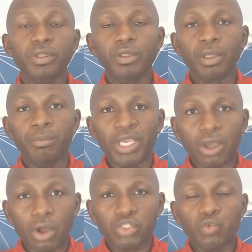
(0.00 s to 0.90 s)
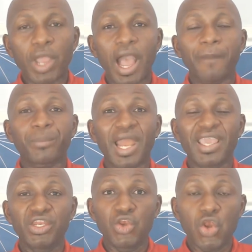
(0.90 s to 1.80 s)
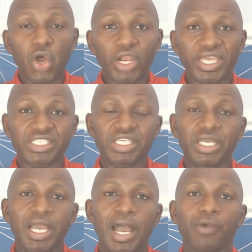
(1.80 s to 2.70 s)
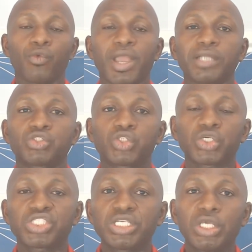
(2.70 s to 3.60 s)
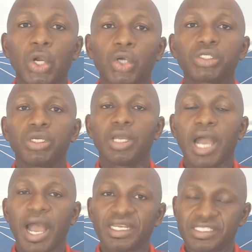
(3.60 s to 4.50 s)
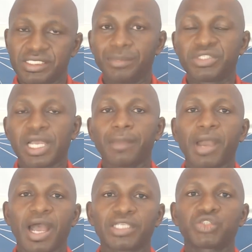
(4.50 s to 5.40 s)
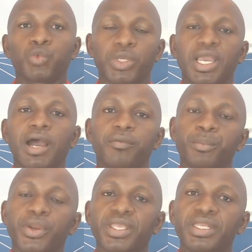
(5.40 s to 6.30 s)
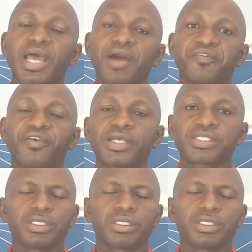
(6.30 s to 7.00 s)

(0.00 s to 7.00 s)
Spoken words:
because we are applying knowledge and we are trusting God at the same time as we are praying and fasting.